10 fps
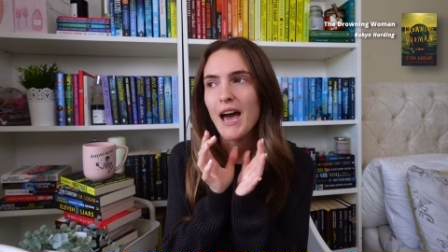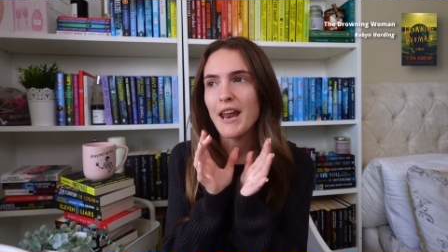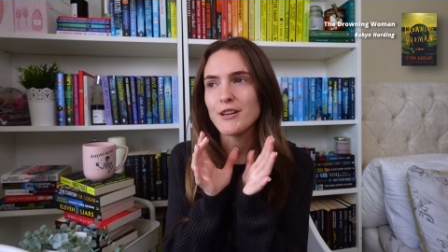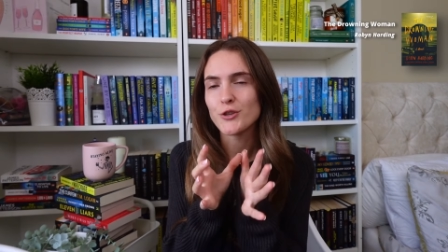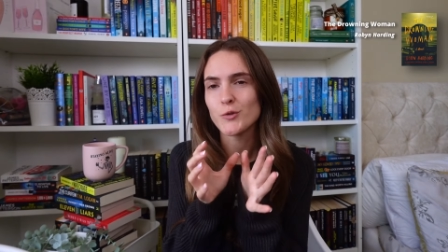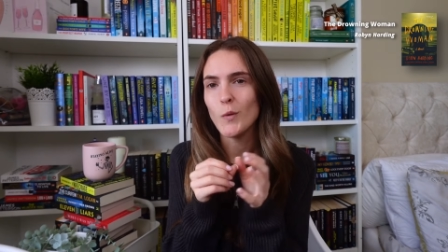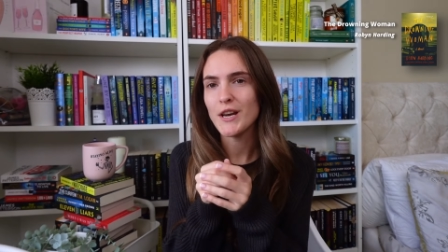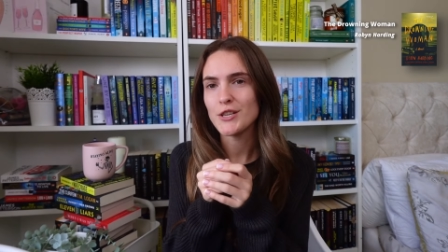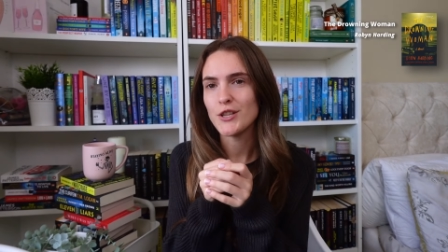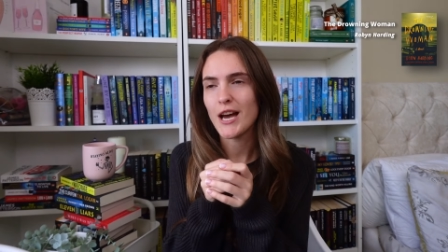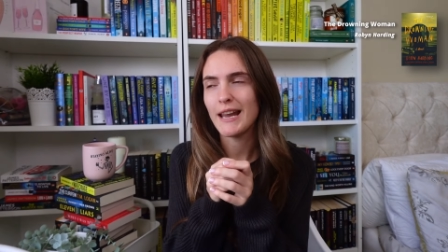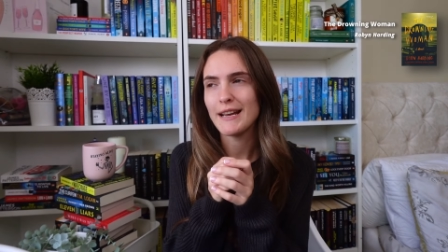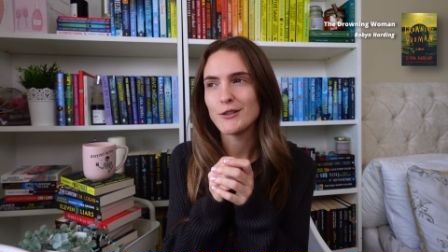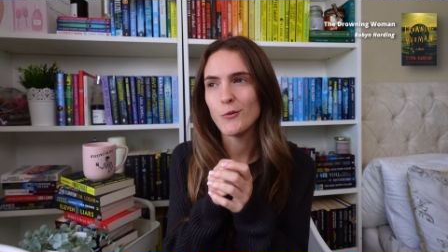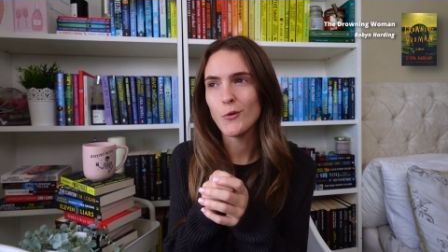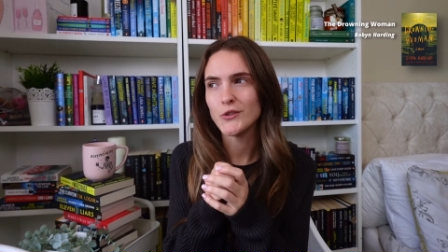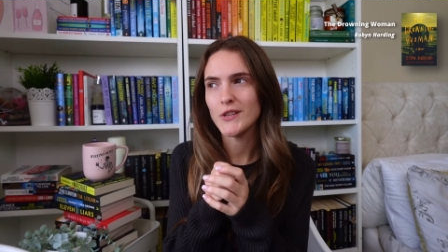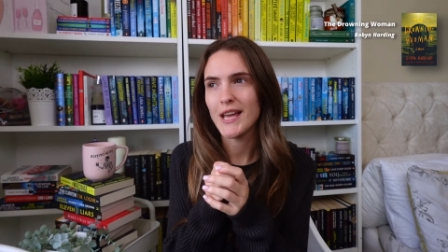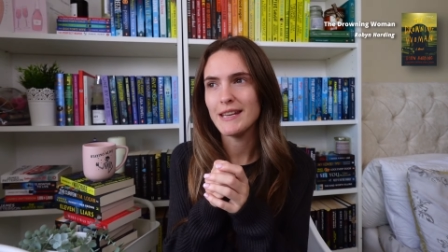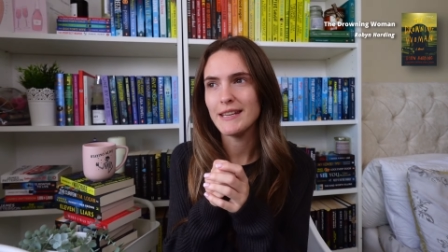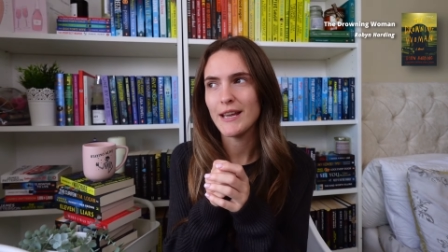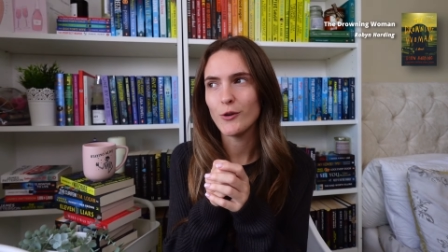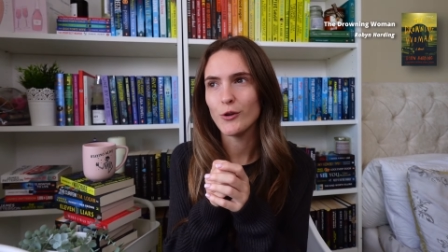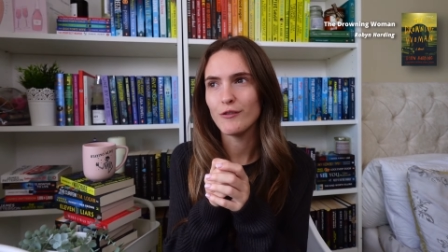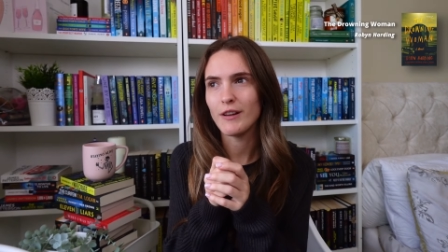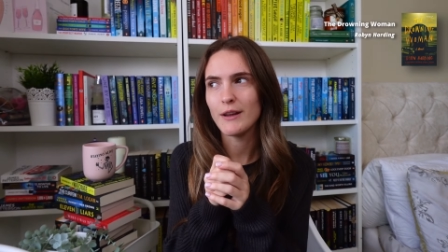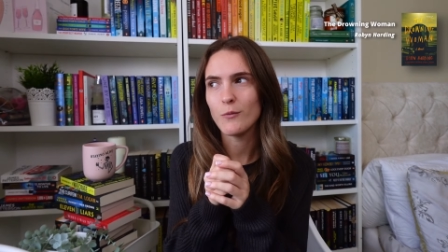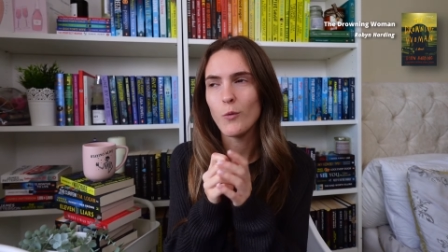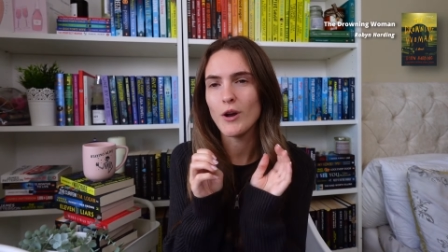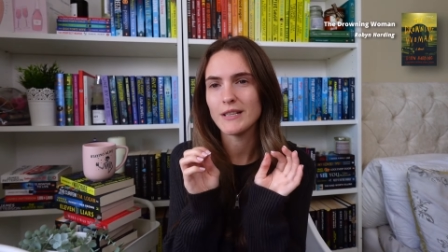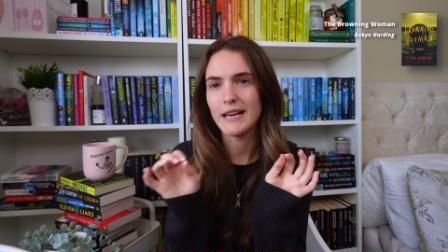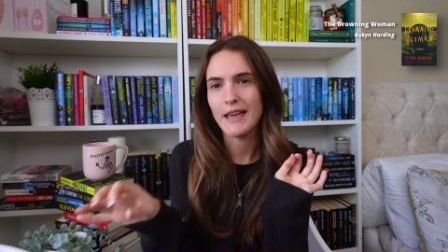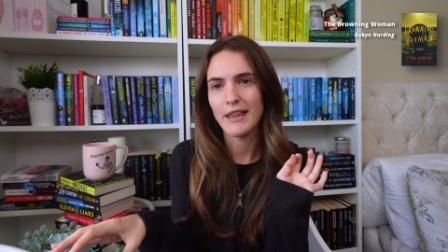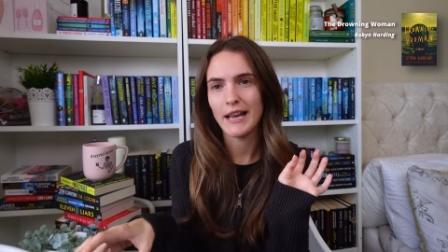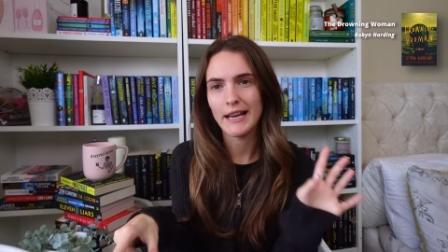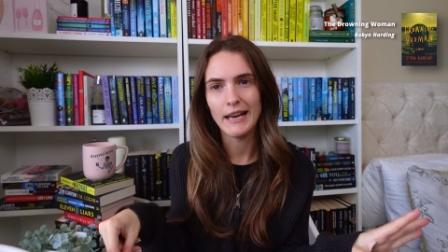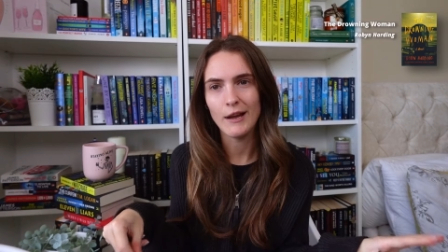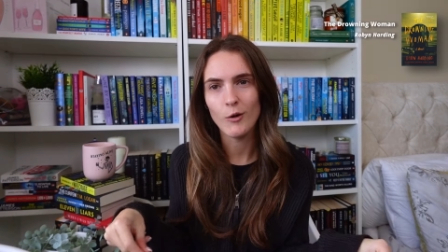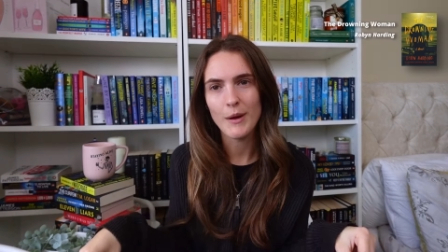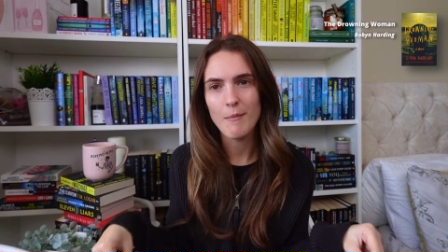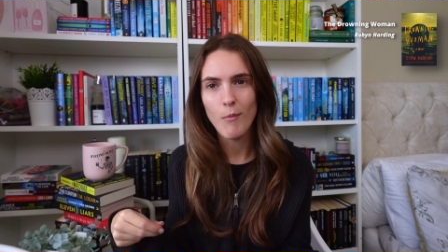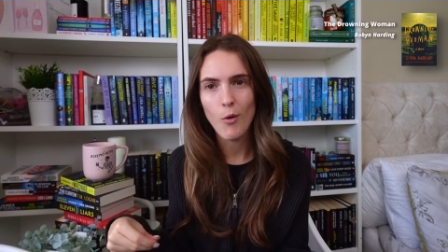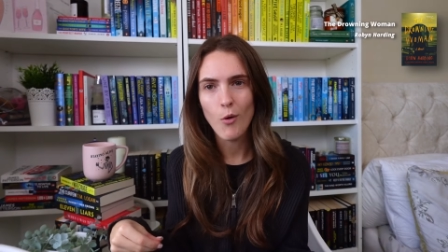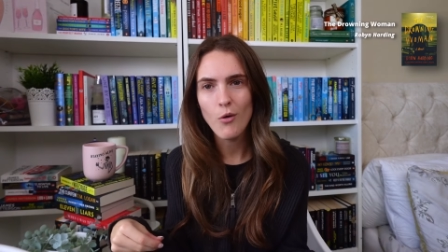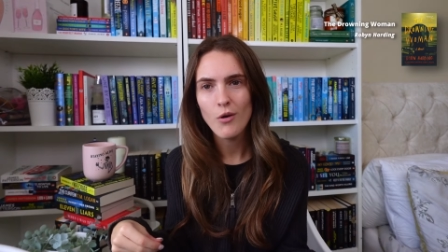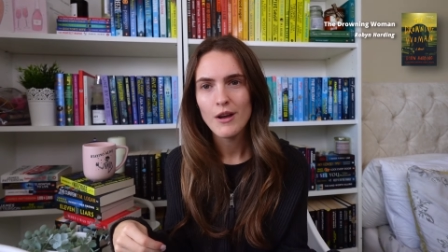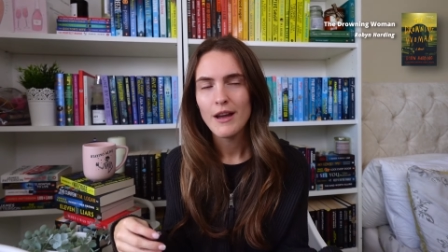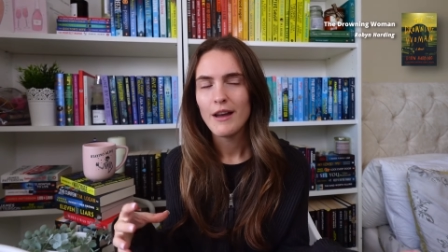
I just wish that like towards the end they could have like worked together like a little bit more.